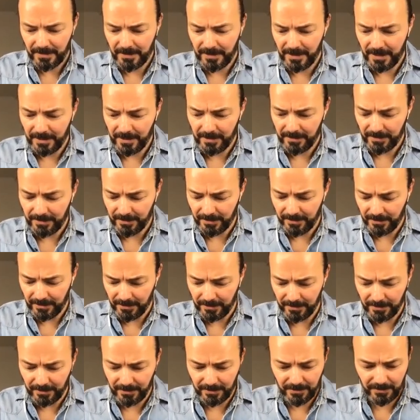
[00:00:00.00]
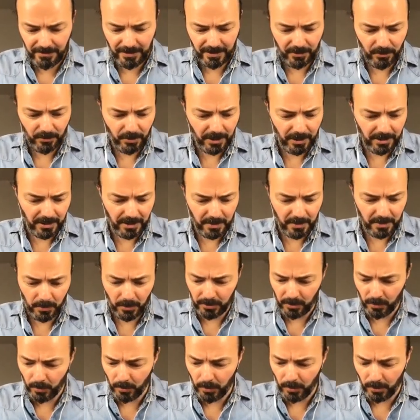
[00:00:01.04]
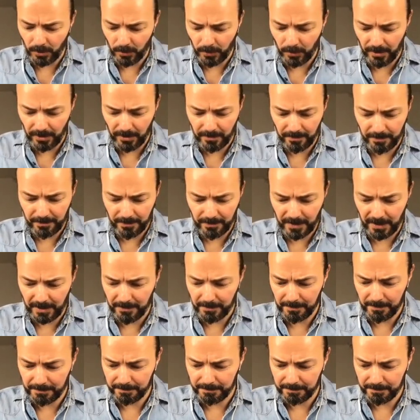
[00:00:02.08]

that's, uh, that you can export or work with. Yeah.